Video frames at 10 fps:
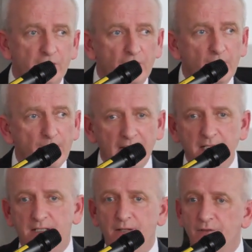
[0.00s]
there are
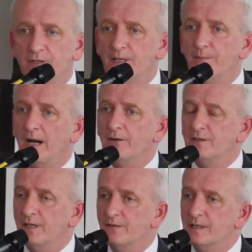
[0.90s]
many different
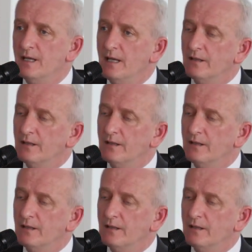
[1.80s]
imperatives